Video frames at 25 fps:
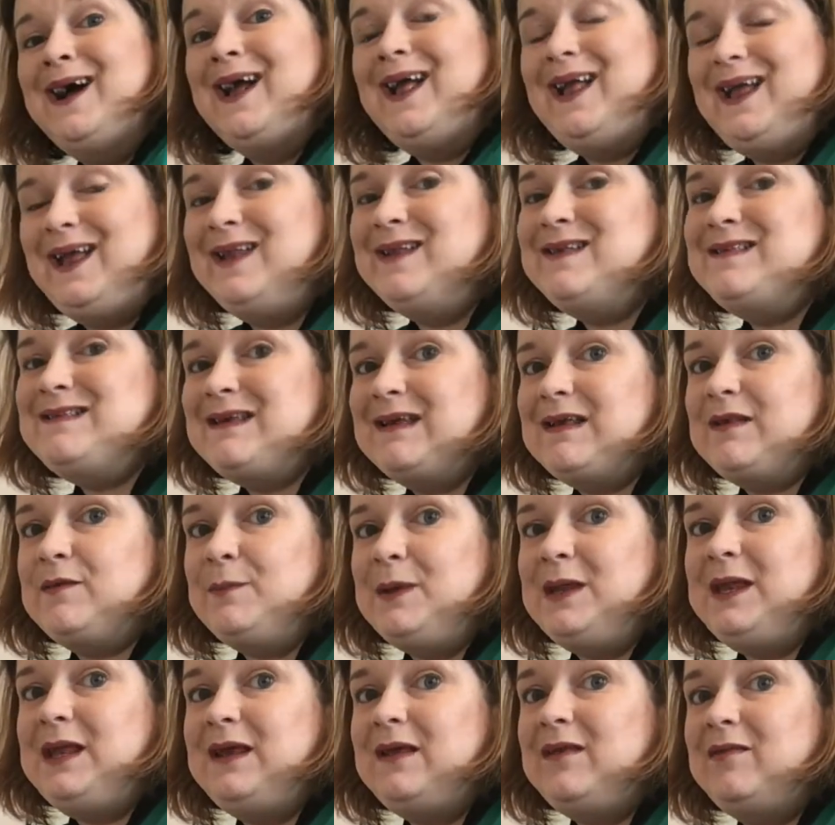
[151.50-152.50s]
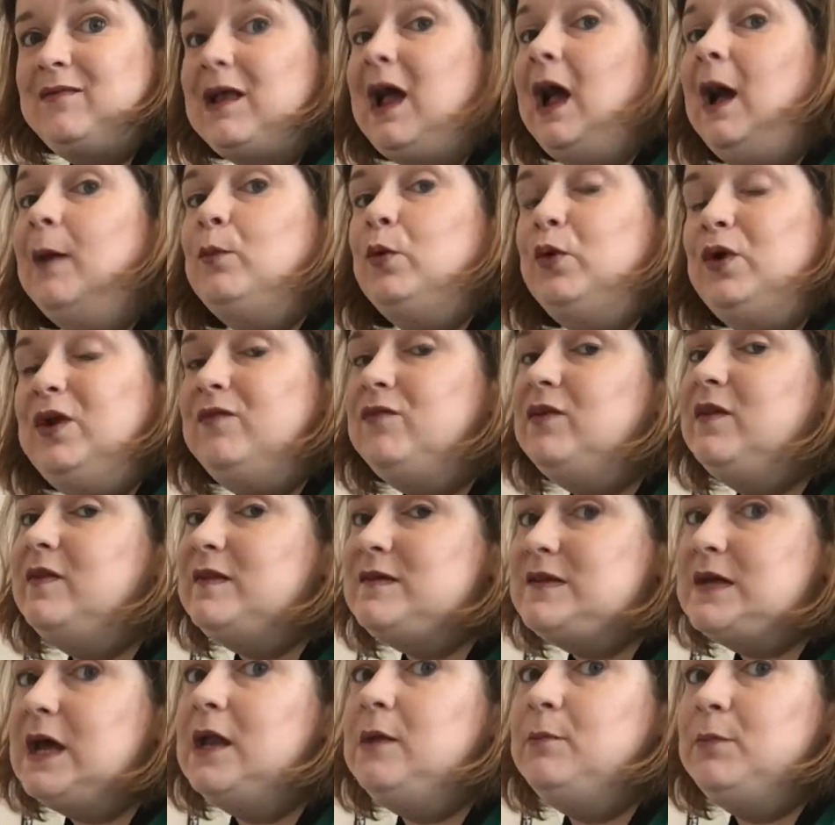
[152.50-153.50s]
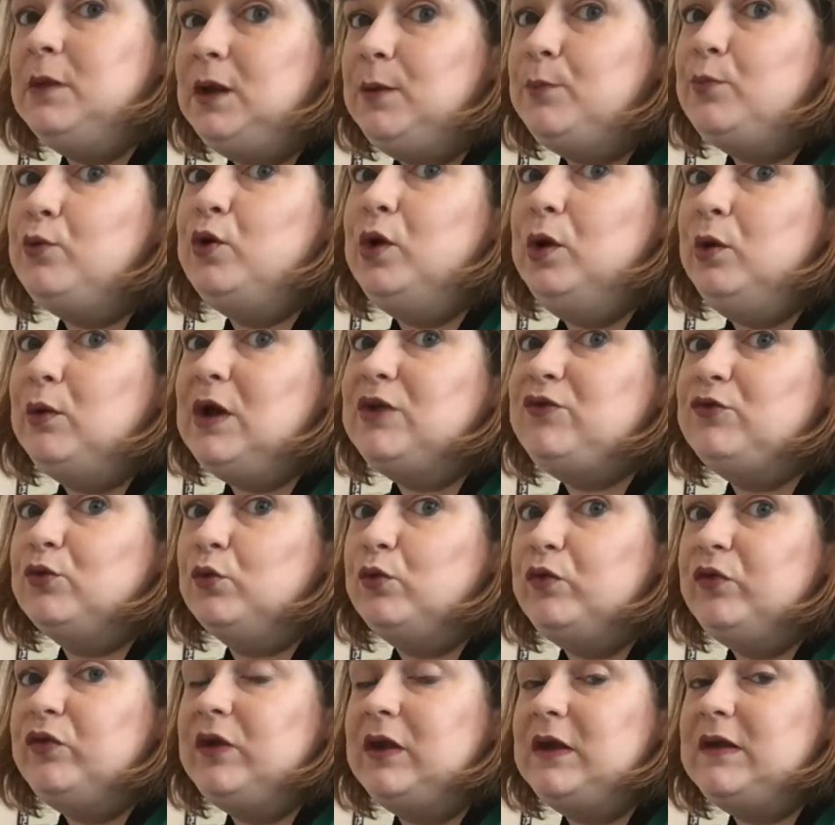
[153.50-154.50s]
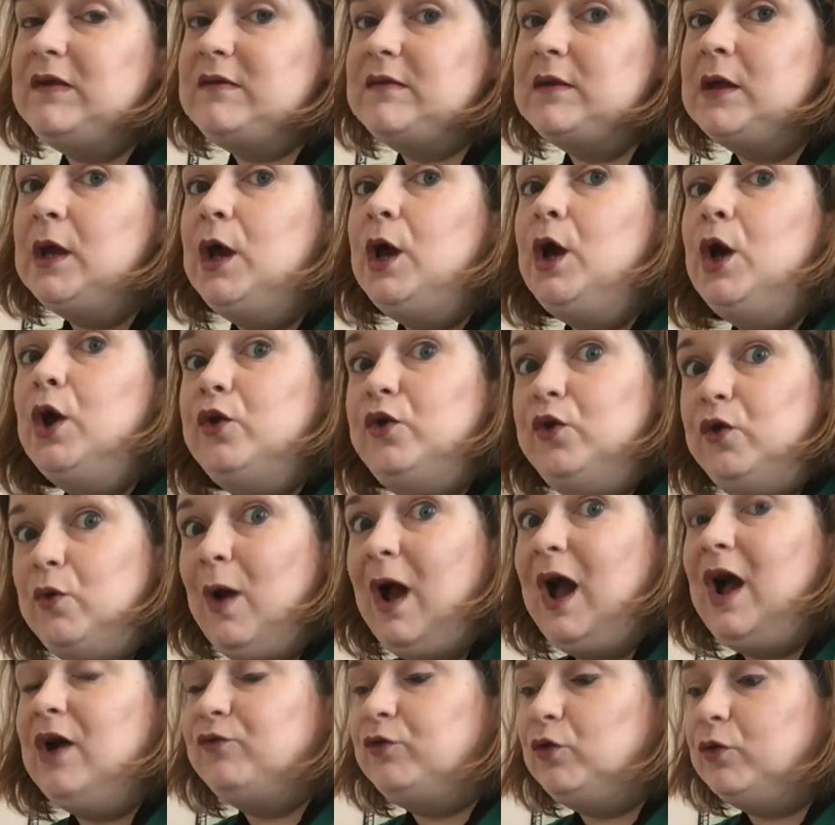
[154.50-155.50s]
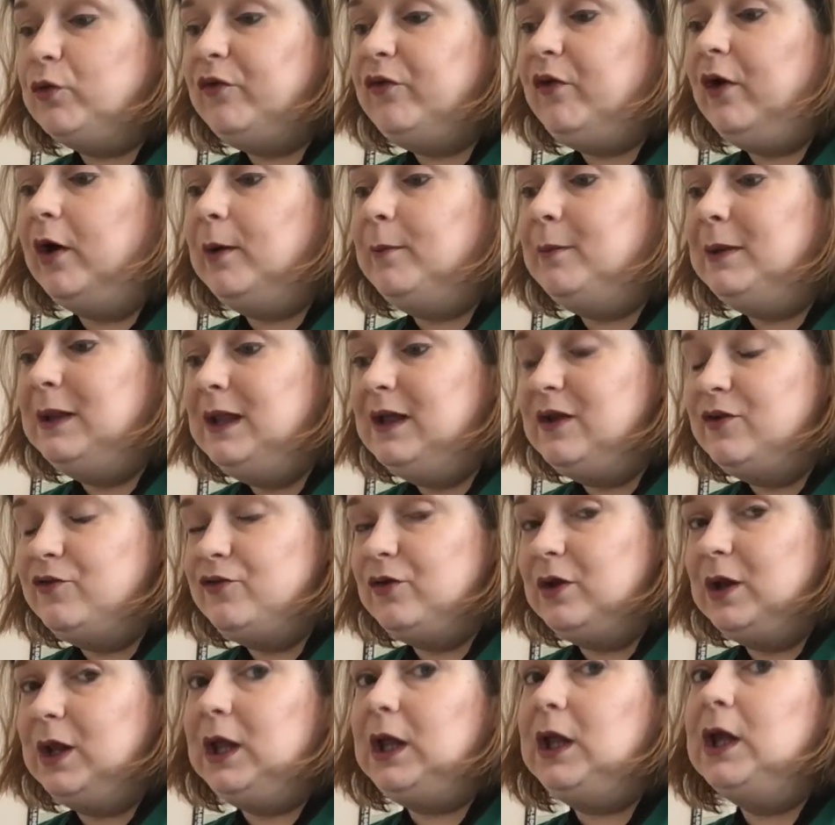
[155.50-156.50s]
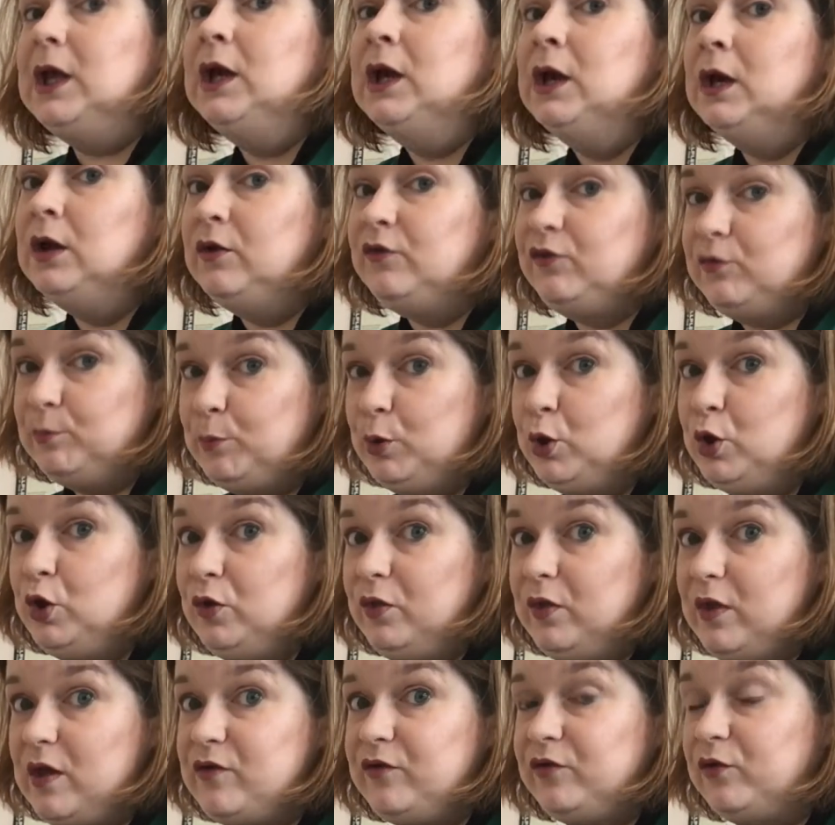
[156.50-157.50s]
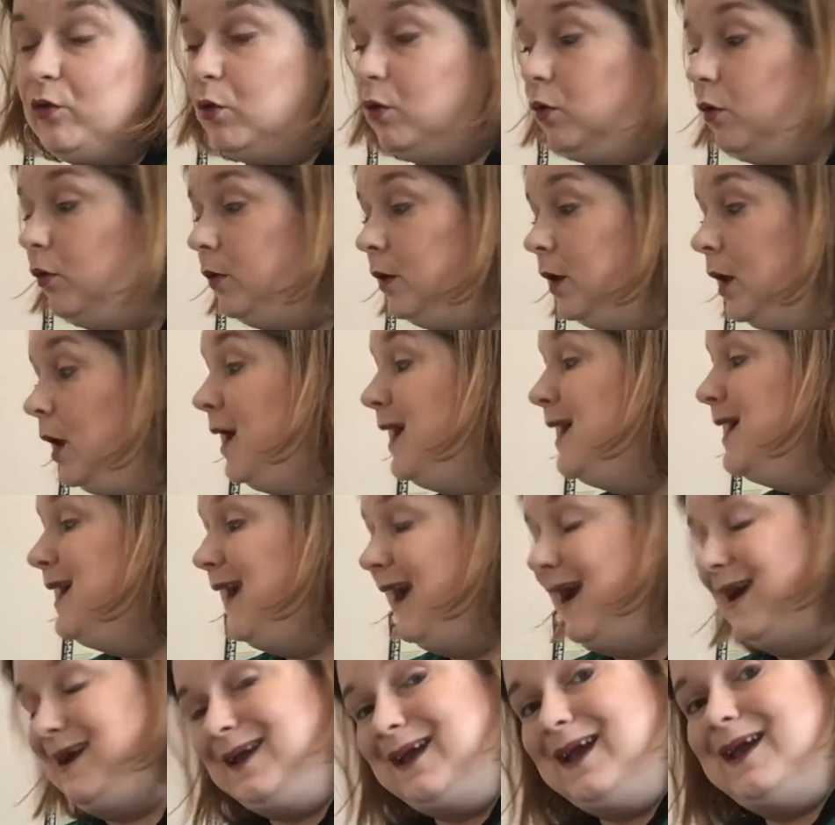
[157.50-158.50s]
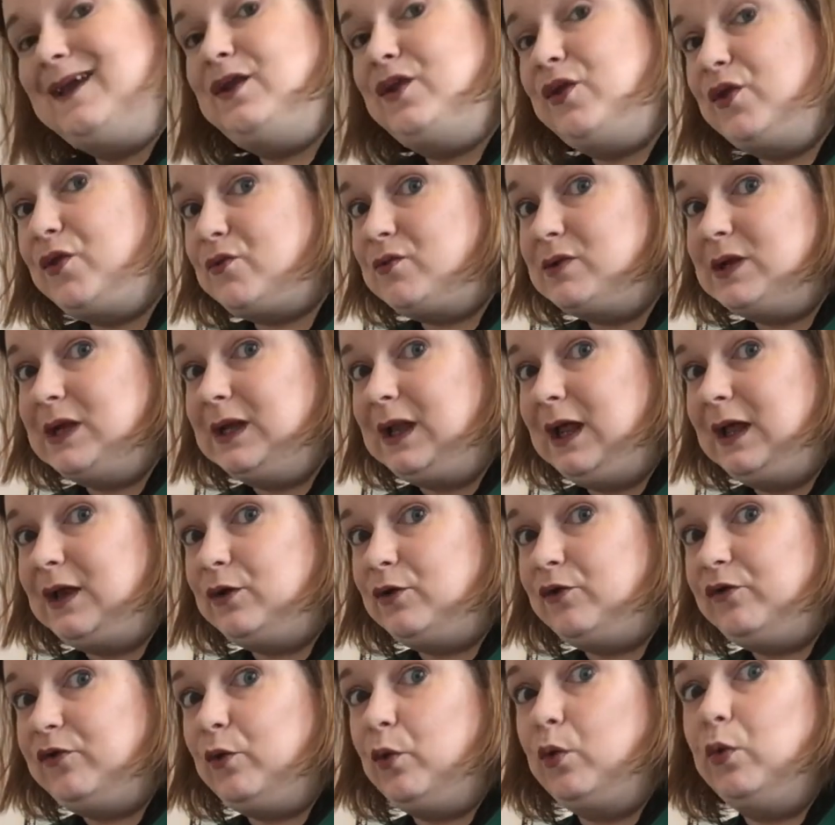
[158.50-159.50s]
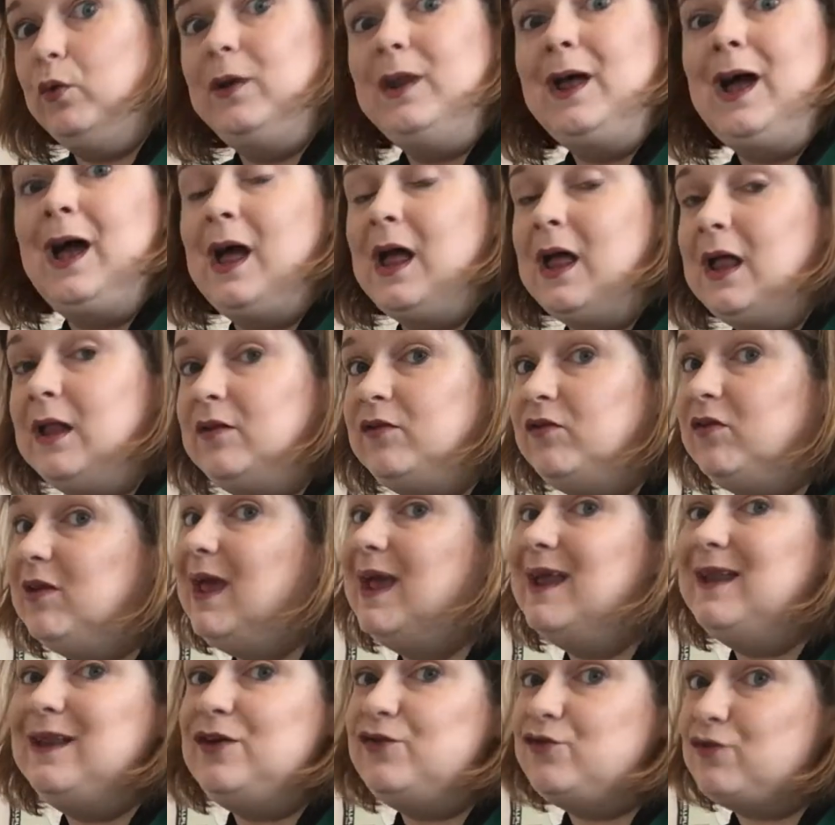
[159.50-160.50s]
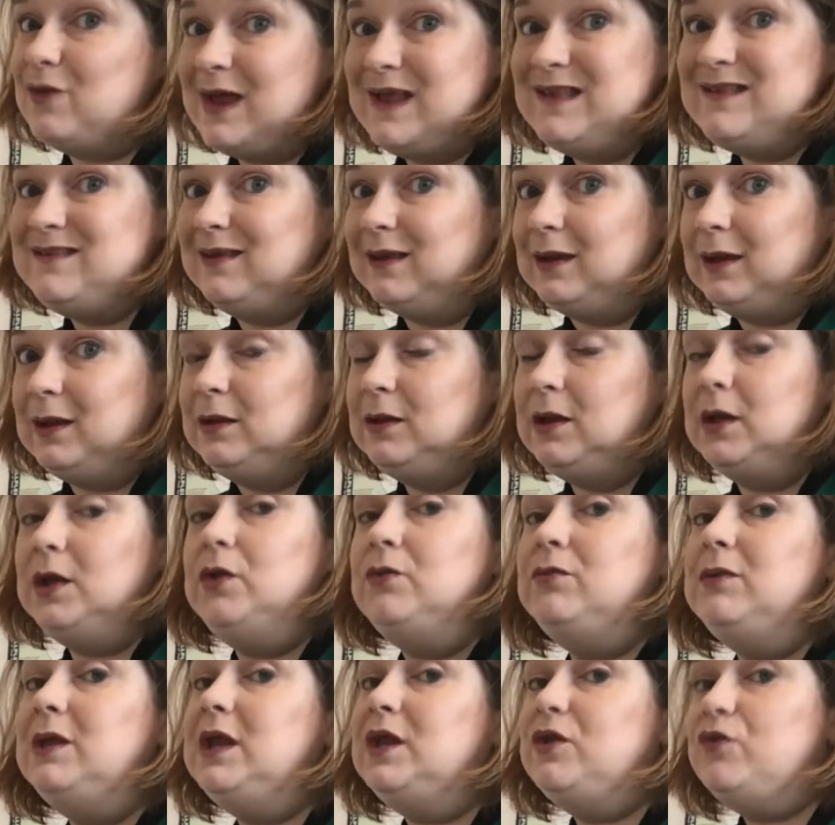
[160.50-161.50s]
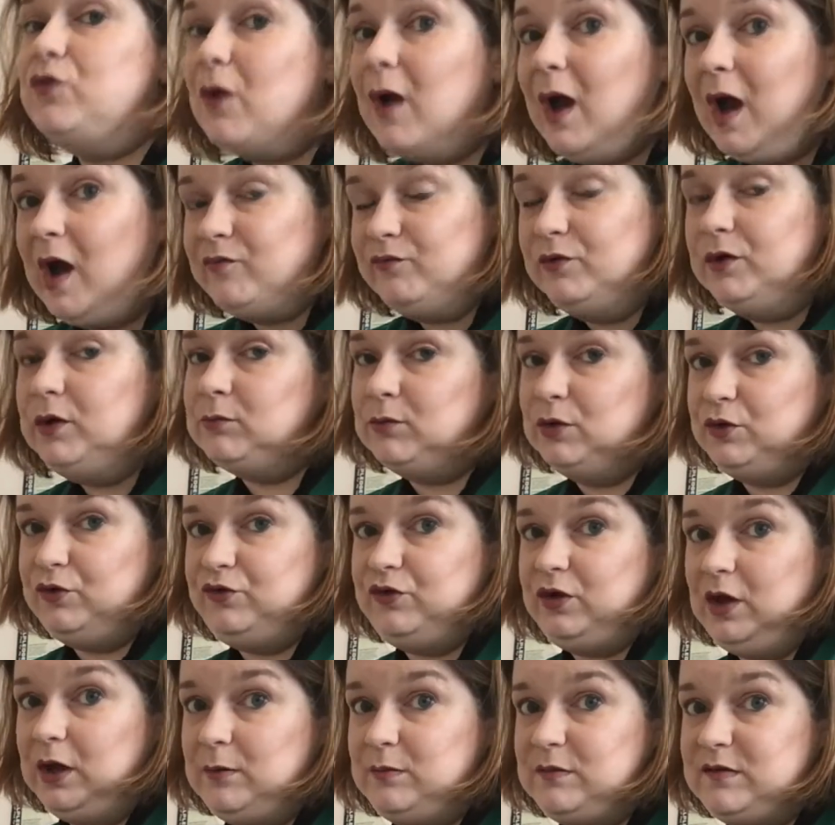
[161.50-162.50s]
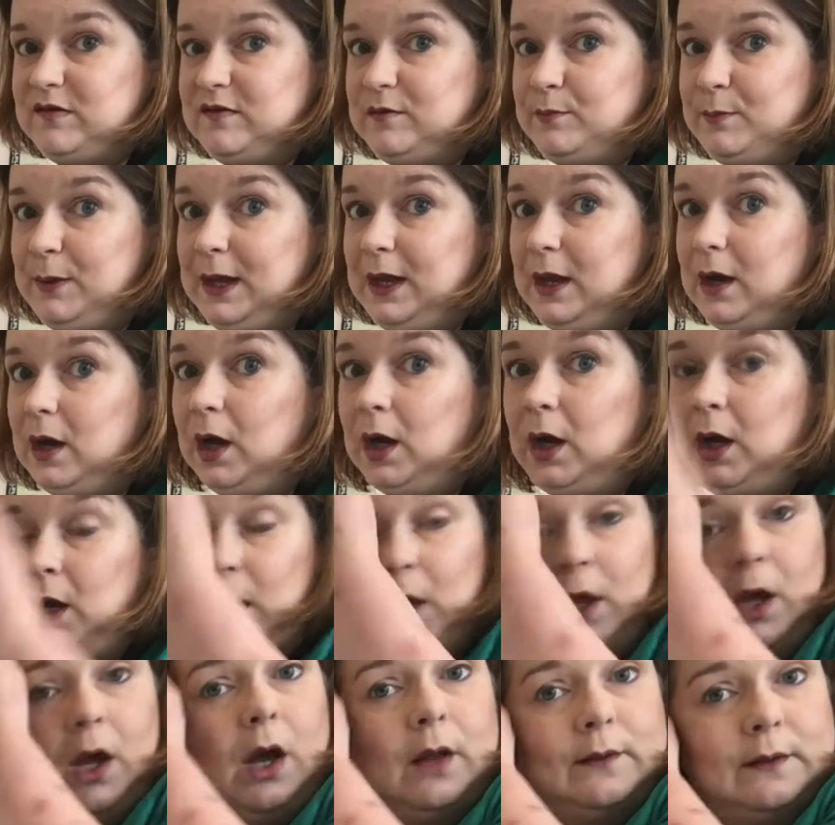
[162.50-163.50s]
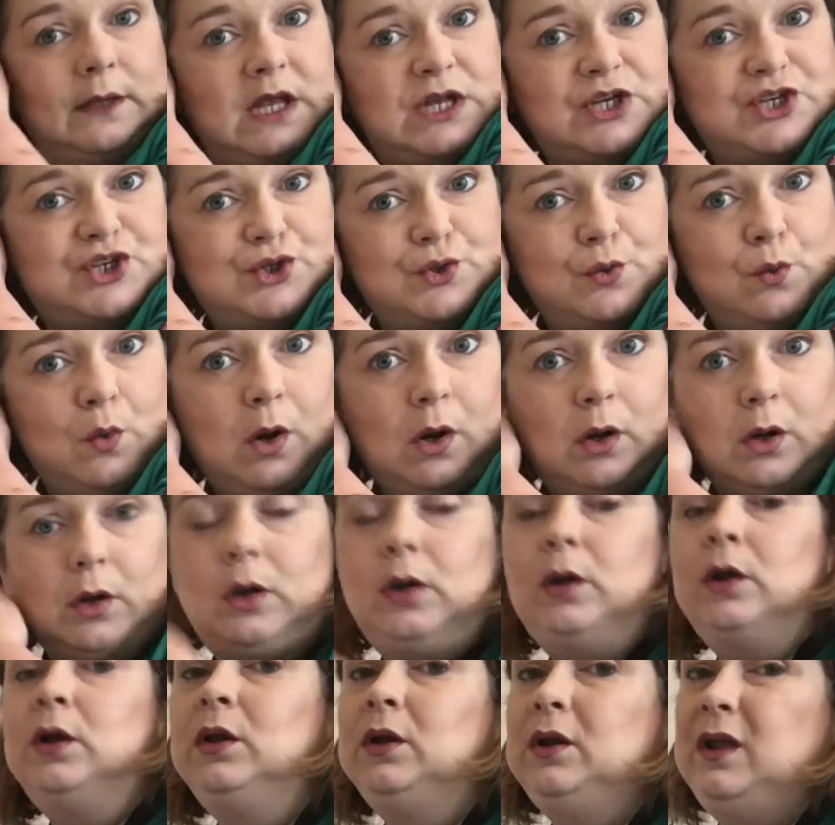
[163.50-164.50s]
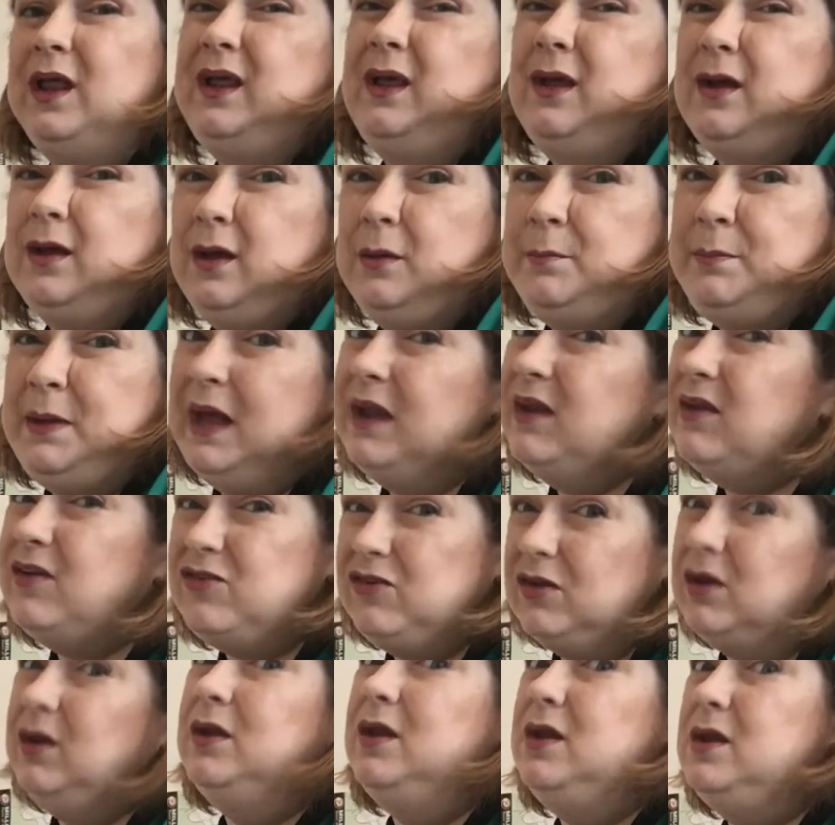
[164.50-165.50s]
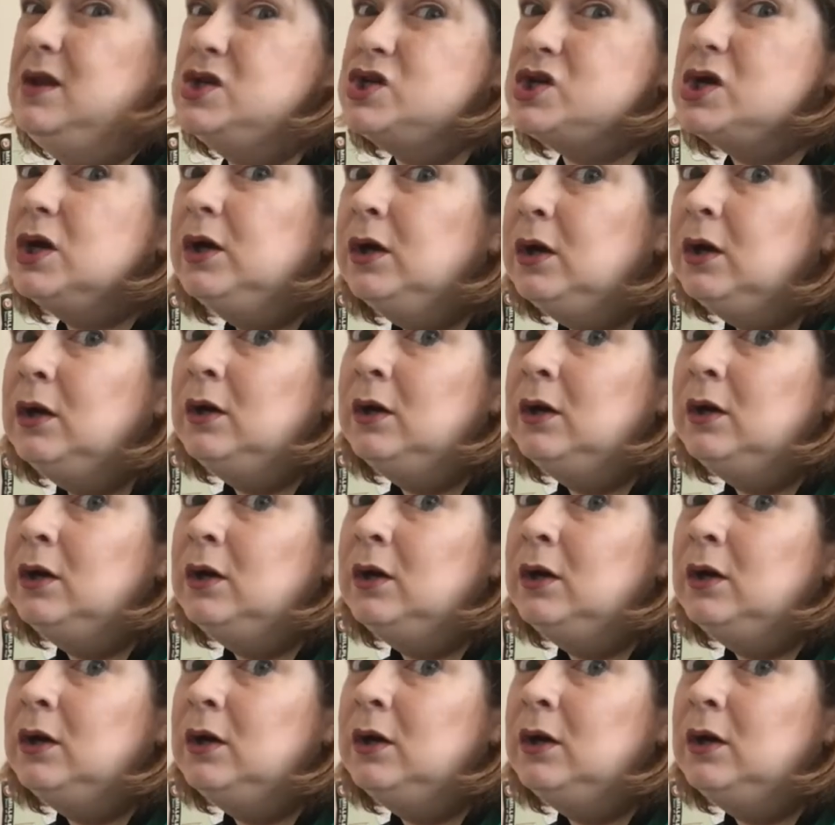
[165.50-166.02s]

In a six minute exam or even in the 10 minute pre-reg OSCEs, you have got time literally to put this on and get you three layers on and any dressing that you need. You haven't got much time to spare unless you are like a bandaging ninja,